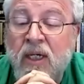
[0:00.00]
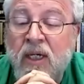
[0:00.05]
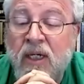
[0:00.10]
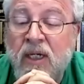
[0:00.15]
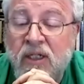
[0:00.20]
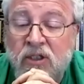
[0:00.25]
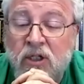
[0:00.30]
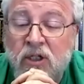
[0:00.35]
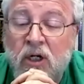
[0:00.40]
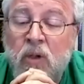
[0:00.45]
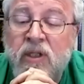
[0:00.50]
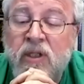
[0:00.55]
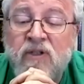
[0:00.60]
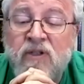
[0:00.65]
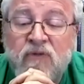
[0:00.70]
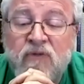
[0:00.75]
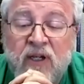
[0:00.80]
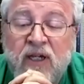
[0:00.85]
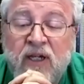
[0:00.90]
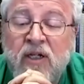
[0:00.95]
He's always
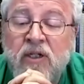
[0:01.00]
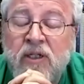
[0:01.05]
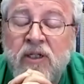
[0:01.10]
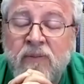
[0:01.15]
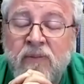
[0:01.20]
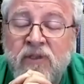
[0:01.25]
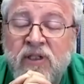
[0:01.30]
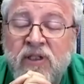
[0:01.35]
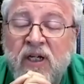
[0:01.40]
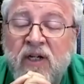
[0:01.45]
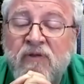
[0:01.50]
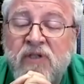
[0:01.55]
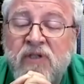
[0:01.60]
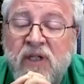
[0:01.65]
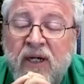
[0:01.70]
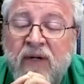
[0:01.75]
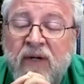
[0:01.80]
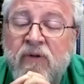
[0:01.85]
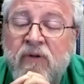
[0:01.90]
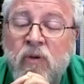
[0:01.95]
availed himself to
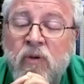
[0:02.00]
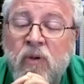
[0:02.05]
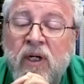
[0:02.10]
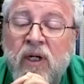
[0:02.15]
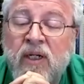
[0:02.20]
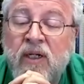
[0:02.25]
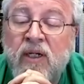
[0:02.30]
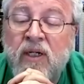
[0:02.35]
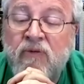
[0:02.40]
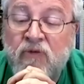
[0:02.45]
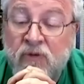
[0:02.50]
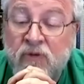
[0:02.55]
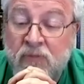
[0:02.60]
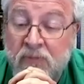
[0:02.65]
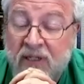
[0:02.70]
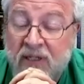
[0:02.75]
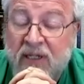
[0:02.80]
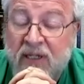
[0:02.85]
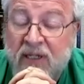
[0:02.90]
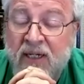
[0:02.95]
everyone, and for
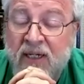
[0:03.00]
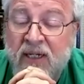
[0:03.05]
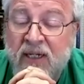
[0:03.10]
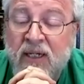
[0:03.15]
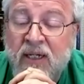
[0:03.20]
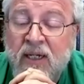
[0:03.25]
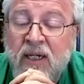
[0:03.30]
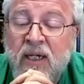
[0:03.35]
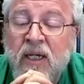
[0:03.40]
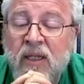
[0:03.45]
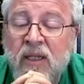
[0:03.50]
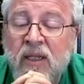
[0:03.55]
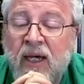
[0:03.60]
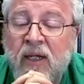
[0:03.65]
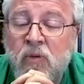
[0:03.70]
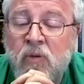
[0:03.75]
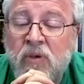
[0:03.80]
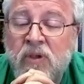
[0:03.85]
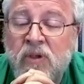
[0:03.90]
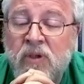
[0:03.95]
me,
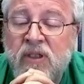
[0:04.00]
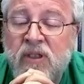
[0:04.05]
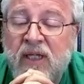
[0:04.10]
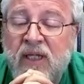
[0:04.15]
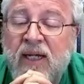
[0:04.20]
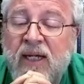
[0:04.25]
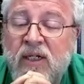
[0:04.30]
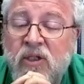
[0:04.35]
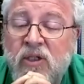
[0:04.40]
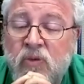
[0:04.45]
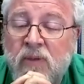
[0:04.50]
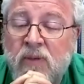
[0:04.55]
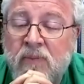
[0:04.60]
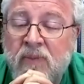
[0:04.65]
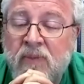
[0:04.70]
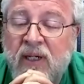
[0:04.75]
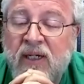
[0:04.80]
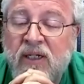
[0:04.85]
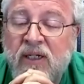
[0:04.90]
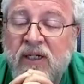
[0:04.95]
that would that is what
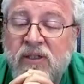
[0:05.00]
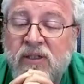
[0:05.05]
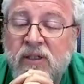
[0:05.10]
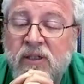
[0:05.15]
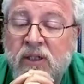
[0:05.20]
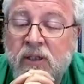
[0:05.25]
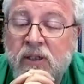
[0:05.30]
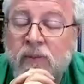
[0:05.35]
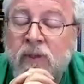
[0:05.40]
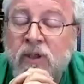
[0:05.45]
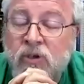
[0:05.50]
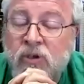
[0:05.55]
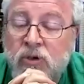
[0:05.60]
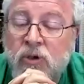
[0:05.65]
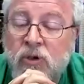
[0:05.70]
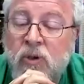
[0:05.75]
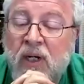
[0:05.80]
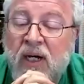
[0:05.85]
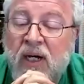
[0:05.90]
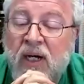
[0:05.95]
makes him a
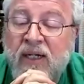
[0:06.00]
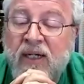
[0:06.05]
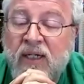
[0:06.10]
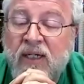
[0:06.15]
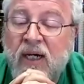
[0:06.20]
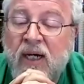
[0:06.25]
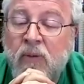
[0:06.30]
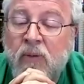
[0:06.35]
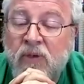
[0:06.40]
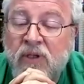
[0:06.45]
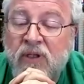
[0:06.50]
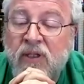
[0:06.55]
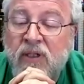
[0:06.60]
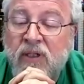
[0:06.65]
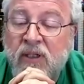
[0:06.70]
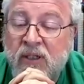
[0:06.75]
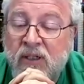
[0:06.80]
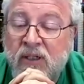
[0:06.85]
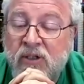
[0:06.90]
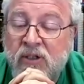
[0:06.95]
true icon within
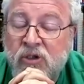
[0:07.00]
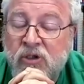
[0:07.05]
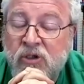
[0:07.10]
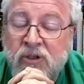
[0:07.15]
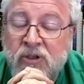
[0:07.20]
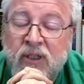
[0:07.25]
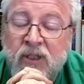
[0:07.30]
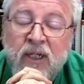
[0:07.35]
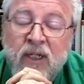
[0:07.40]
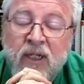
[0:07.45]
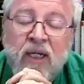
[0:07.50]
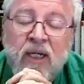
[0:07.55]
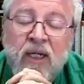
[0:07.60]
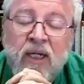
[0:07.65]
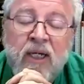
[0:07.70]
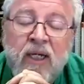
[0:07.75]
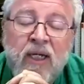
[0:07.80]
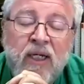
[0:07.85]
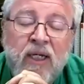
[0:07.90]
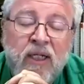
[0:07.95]
the industry.
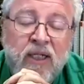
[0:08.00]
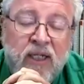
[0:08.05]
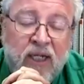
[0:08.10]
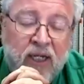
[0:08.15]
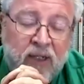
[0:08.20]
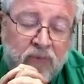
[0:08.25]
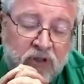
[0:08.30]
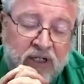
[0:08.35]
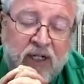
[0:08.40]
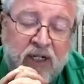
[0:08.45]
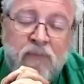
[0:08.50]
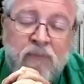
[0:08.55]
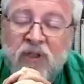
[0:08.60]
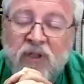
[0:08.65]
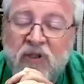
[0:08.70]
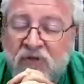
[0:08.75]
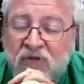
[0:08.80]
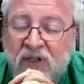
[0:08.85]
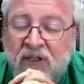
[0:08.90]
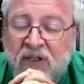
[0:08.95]
Ken Bressett,
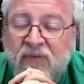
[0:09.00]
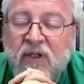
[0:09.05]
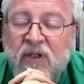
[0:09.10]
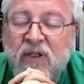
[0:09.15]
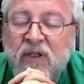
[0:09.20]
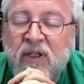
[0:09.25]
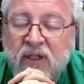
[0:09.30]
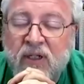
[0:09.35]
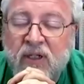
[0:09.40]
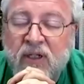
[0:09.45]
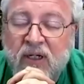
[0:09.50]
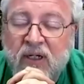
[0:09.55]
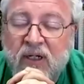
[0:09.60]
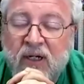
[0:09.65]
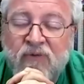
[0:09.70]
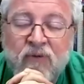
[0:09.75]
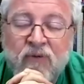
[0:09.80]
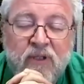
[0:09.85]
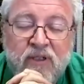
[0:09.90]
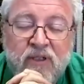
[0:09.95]
Bill Fivaz, they're cut
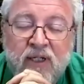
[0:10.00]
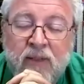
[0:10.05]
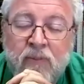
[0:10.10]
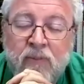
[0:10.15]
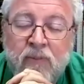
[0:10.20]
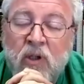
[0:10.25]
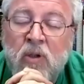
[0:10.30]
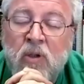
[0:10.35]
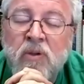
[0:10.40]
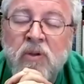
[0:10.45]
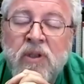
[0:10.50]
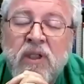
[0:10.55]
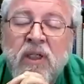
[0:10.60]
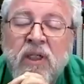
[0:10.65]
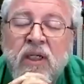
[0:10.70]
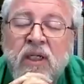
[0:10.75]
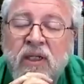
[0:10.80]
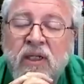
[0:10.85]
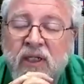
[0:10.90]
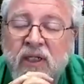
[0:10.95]
from the same mold.
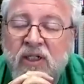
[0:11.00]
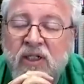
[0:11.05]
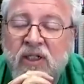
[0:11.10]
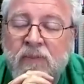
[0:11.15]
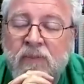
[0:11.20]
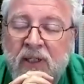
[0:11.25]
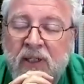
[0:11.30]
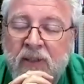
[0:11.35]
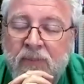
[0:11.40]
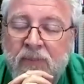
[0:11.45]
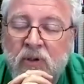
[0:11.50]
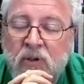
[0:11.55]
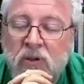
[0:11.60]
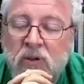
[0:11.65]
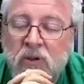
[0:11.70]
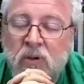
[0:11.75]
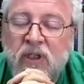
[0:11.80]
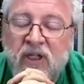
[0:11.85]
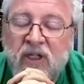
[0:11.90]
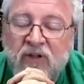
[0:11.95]
These are people
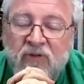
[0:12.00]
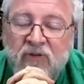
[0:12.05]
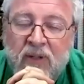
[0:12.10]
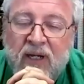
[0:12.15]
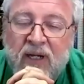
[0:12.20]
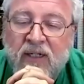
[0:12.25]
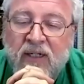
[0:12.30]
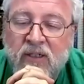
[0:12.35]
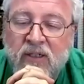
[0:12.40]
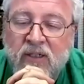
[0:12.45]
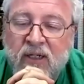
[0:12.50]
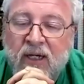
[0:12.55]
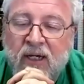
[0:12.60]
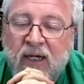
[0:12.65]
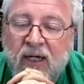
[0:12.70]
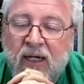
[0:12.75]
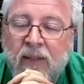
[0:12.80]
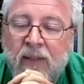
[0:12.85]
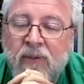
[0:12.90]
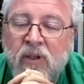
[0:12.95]
who give back to the
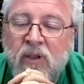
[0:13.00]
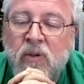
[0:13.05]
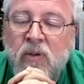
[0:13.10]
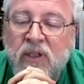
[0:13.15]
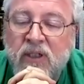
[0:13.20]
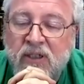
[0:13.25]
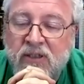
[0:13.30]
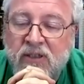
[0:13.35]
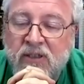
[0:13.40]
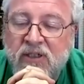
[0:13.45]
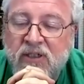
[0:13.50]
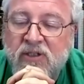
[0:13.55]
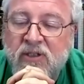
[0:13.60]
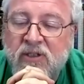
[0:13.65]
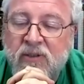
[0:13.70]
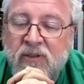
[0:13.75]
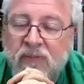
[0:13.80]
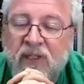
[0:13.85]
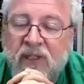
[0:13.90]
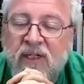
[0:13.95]
hobby on a
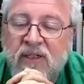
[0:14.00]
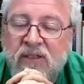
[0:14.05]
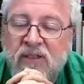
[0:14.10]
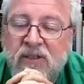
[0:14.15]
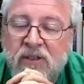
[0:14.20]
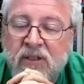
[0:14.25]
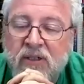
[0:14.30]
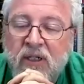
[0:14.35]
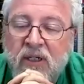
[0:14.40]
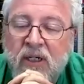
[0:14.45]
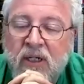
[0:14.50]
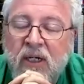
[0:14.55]
consistent basis.